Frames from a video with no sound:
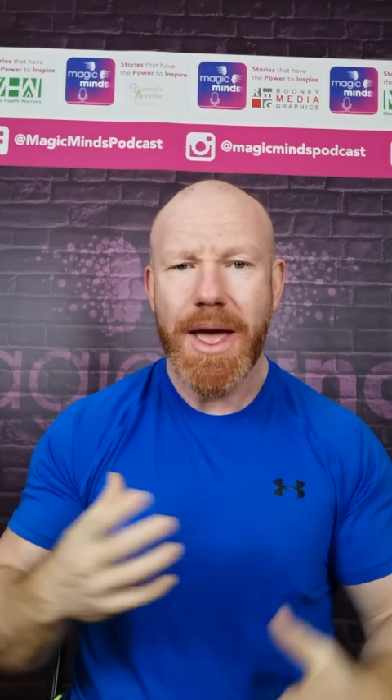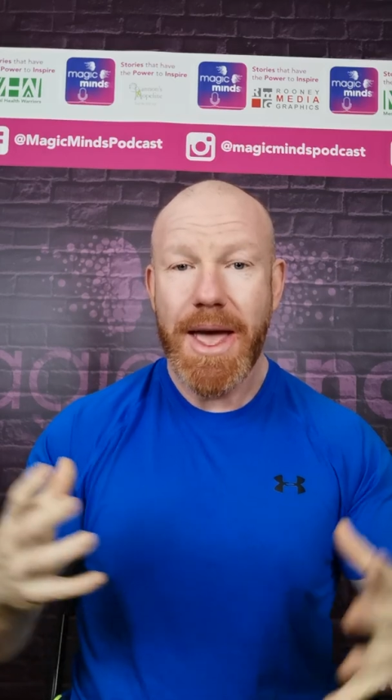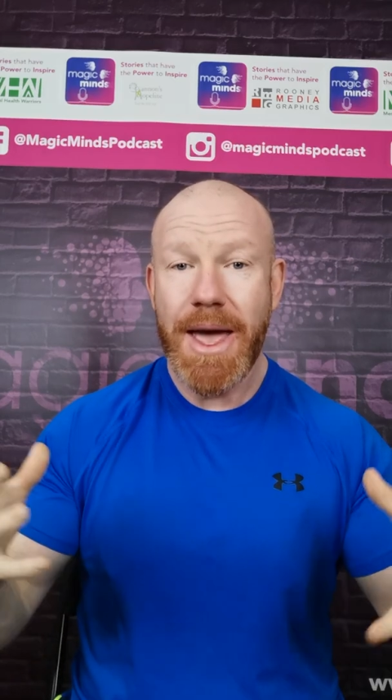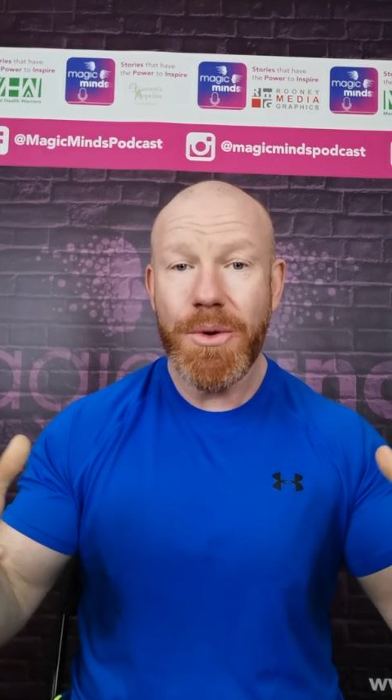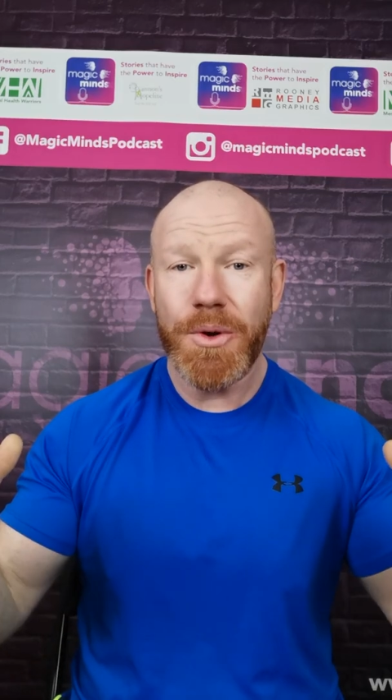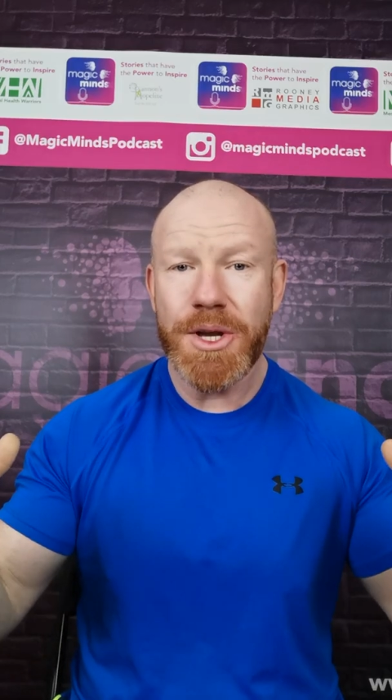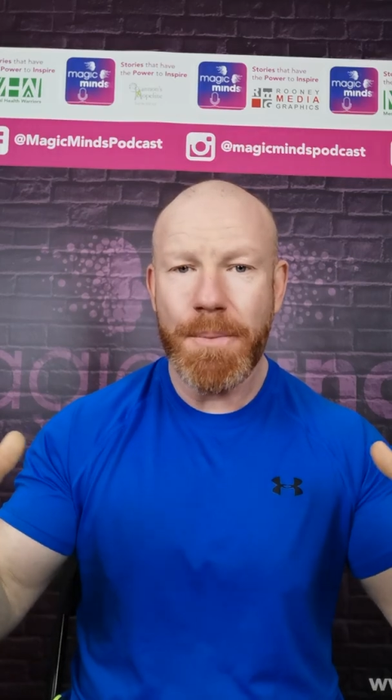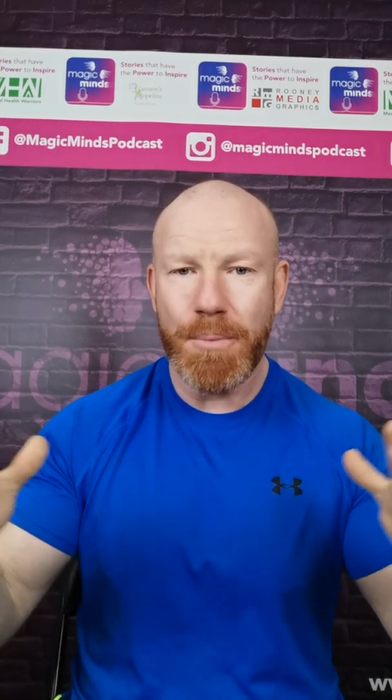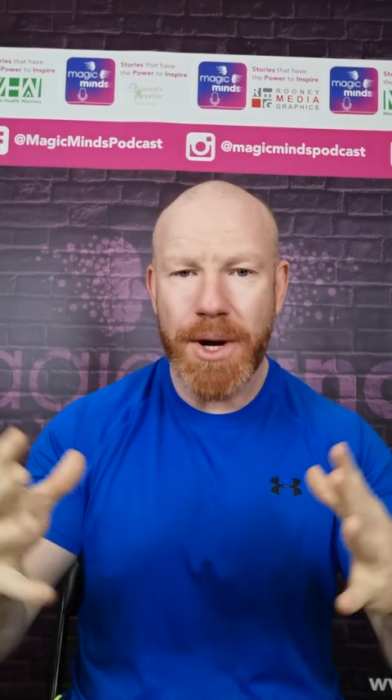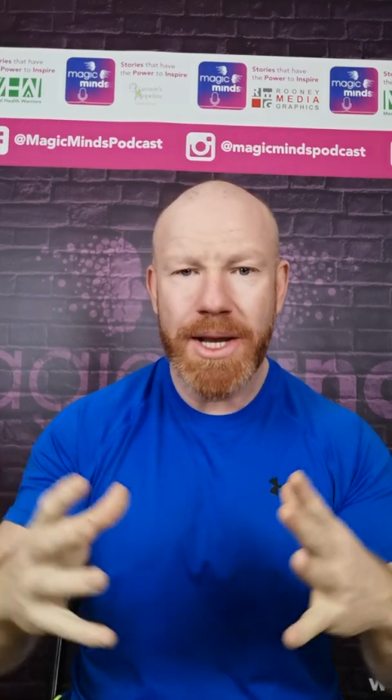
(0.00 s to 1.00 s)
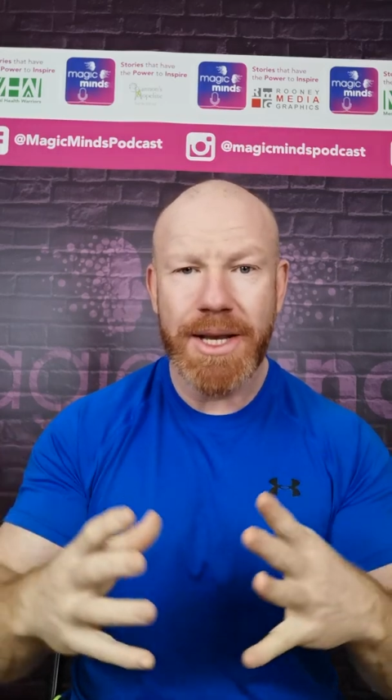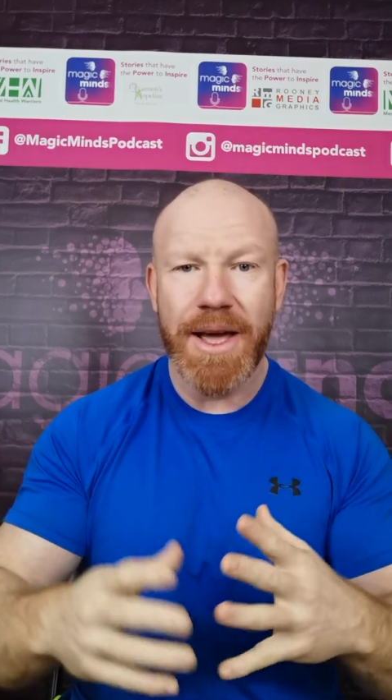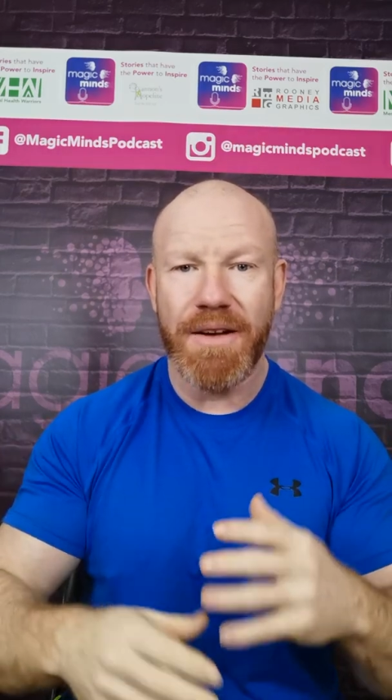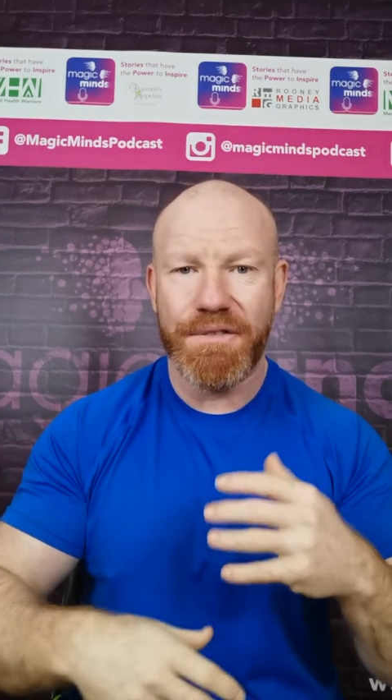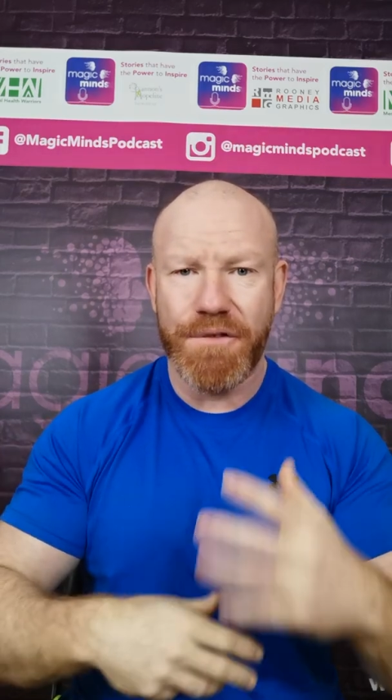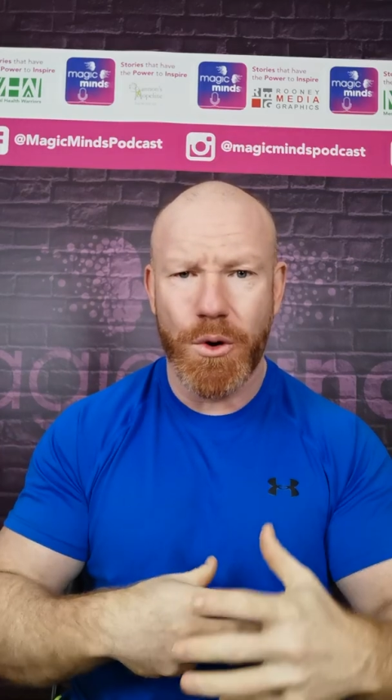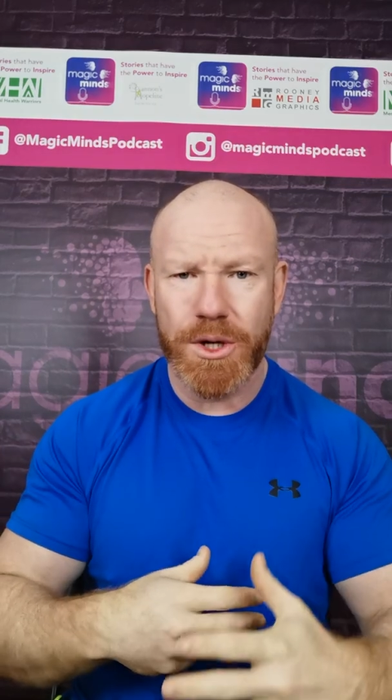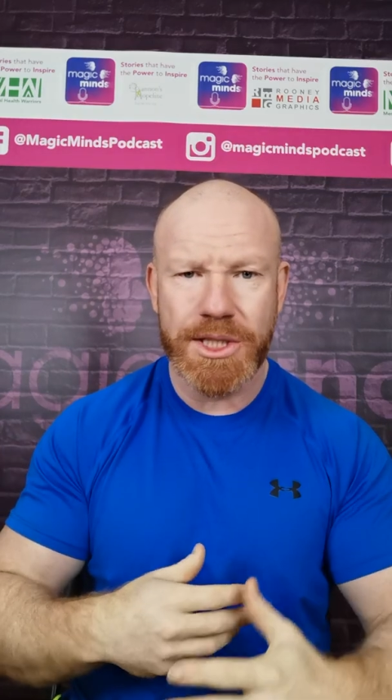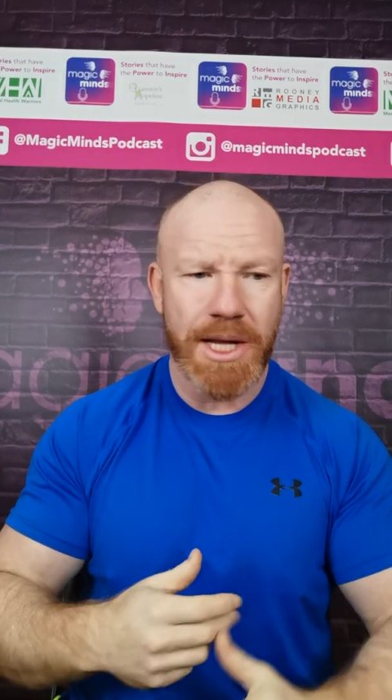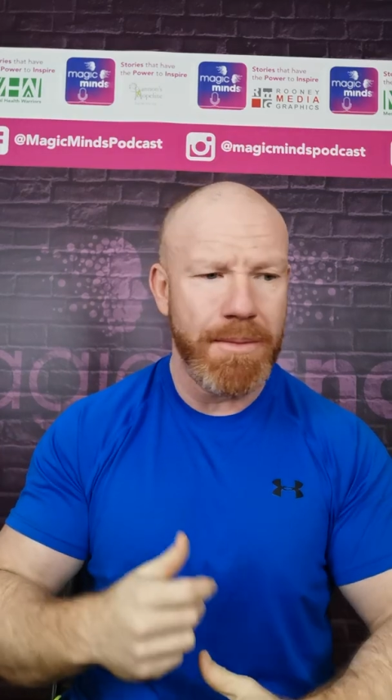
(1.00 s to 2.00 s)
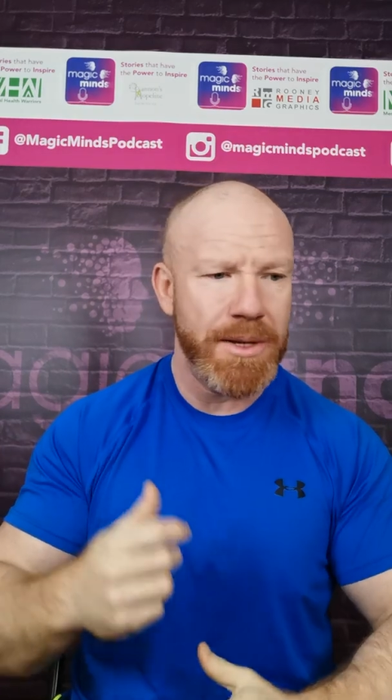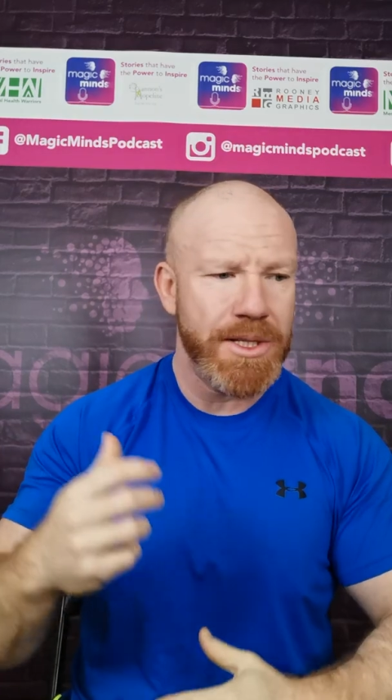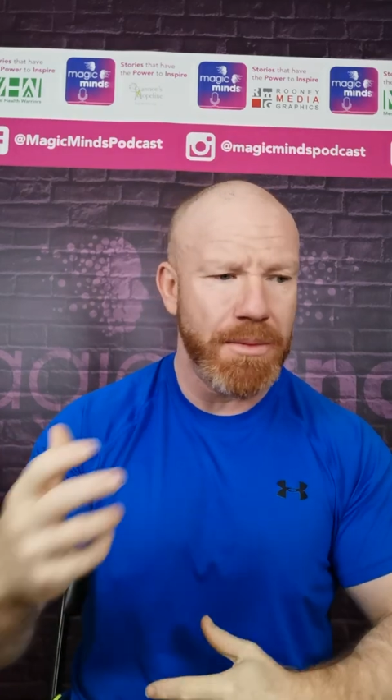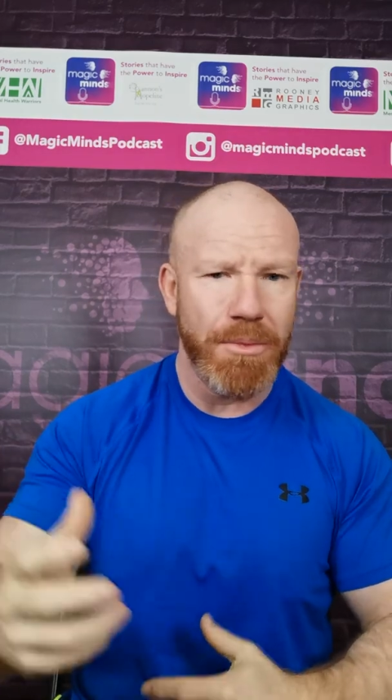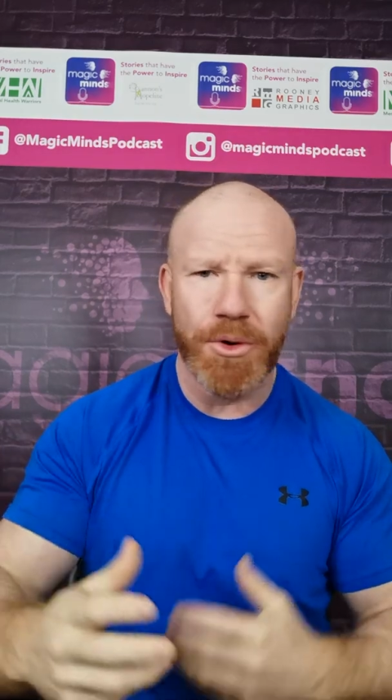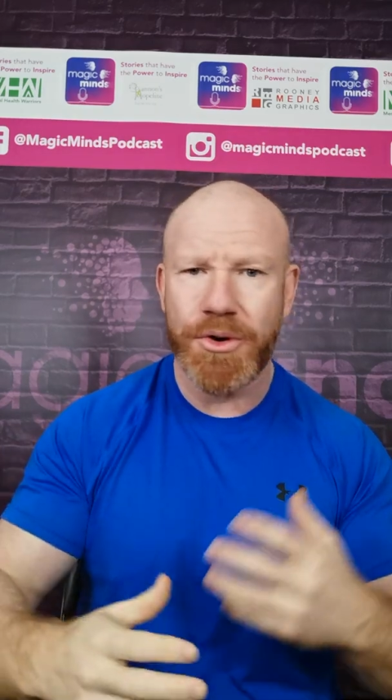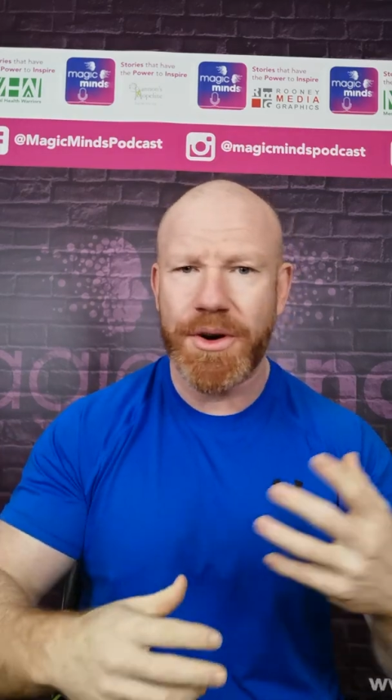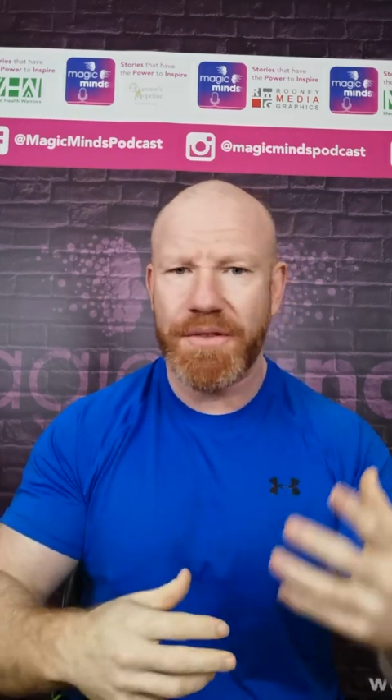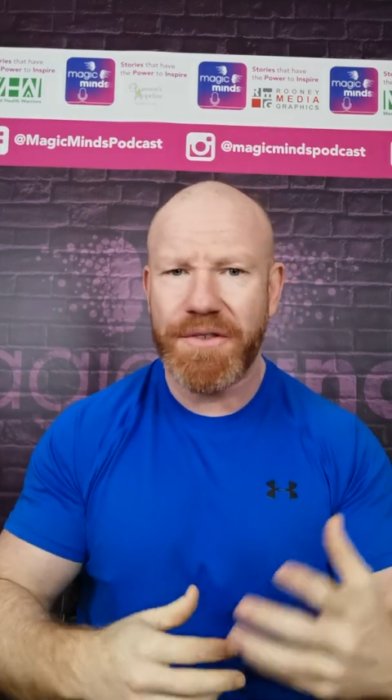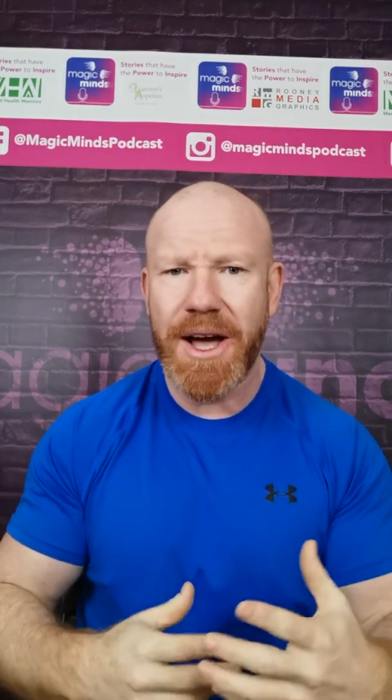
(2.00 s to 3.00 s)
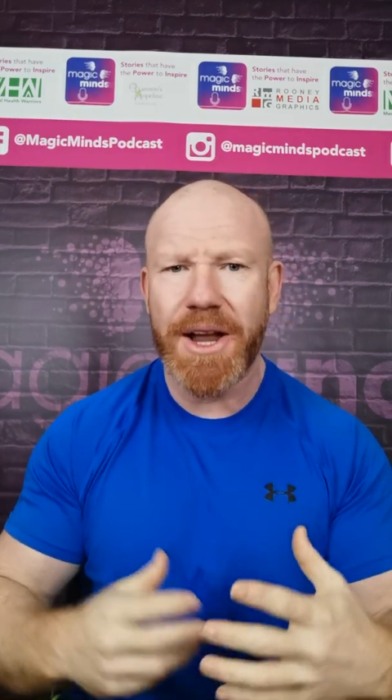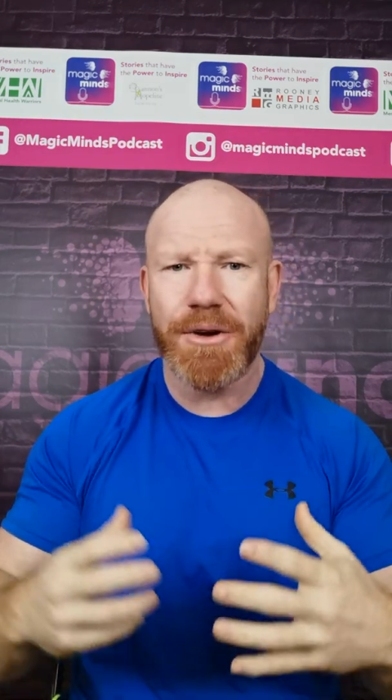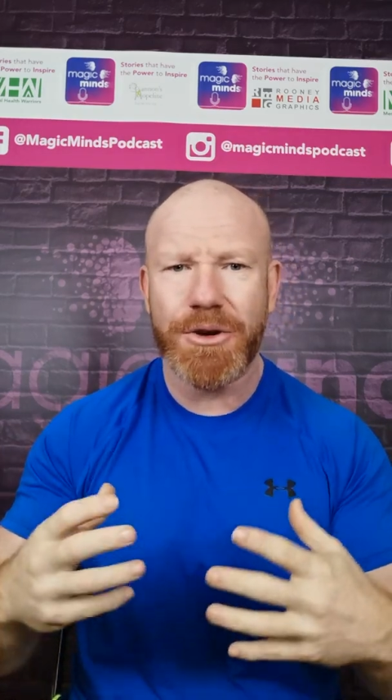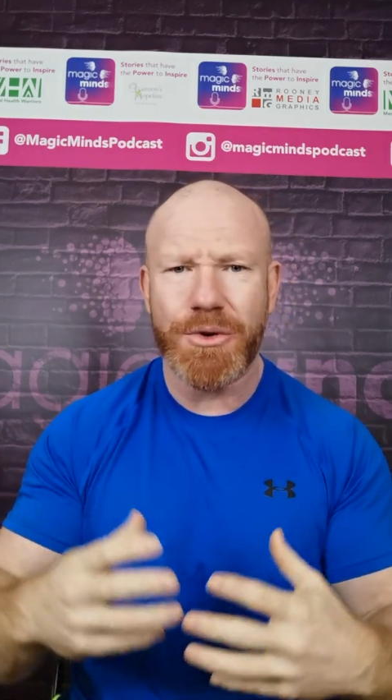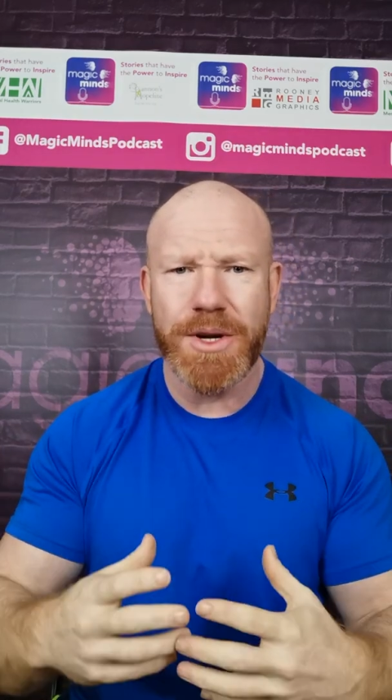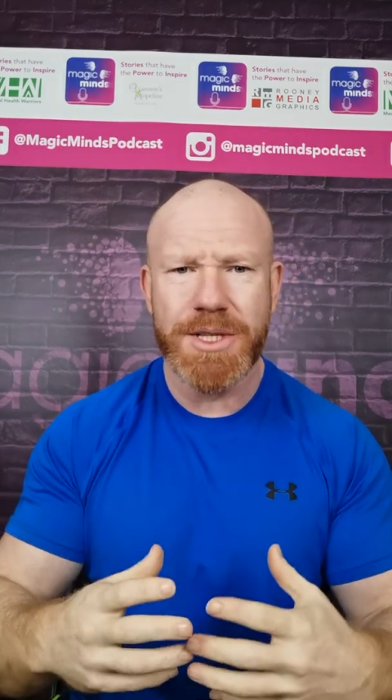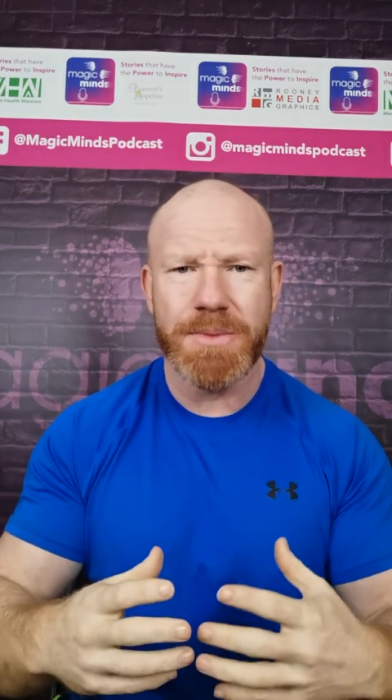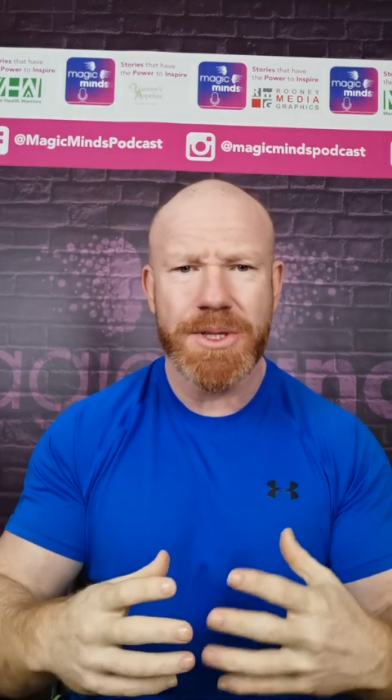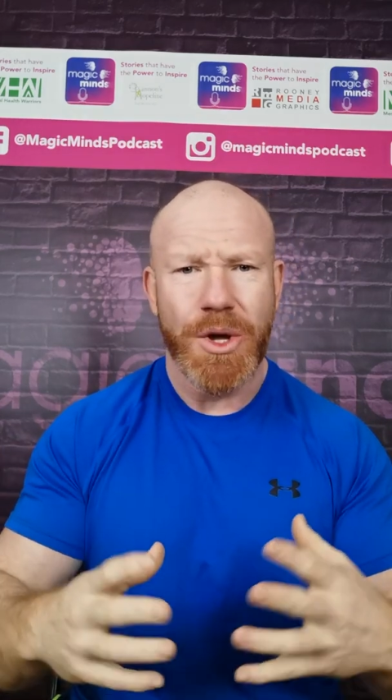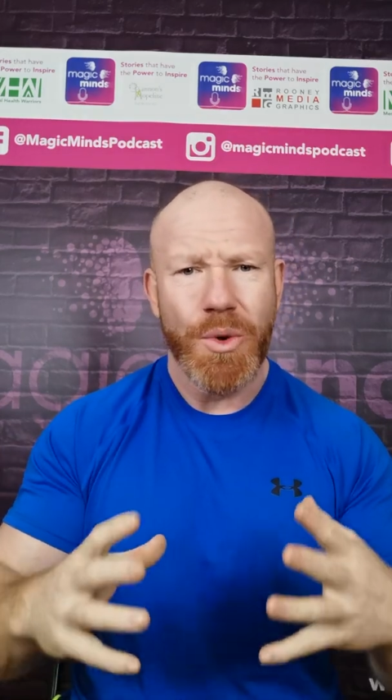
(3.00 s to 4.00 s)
How can you bring together four siblings, a mother and a father at Christmas,